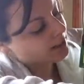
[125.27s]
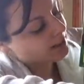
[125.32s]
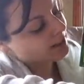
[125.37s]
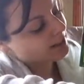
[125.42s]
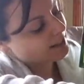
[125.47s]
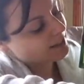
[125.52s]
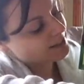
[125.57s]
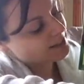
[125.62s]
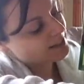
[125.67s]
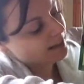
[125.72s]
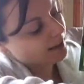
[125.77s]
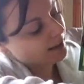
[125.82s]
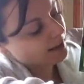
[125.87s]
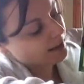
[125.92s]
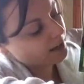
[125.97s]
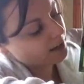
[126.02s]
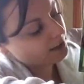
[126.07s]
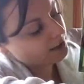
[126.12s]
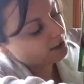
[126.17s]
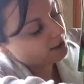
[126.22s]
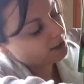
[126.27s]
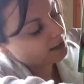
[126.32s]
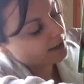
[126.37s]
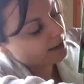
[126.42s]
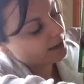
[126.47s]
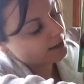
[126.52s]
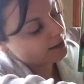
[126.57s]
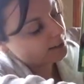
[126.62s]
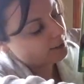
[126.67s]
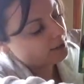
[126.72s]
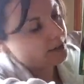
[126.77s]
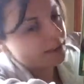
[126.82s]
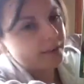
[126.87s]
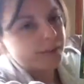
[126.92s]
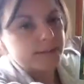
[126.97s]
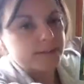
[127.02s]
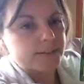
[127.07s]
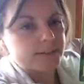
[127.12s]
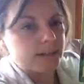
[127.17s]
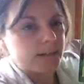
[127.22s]
like a diagonal line, a bit
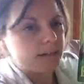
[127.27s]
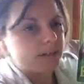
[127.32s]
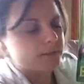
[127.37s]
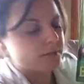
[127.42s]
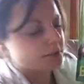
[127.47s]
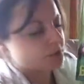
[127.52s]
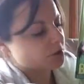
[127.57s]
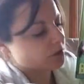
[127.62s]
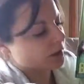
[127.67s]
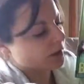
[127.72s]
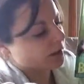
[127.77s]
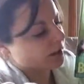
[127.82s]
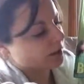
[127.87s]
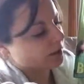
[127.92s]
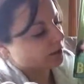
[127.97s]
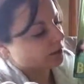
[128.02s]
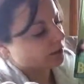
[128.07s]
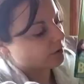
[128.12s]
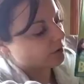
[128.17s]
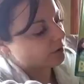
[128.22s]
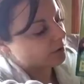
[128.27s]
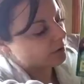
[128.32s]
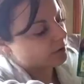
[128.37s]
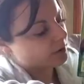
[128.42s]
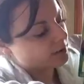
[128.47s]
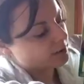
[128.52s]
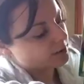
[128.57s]
like the side of a triangle,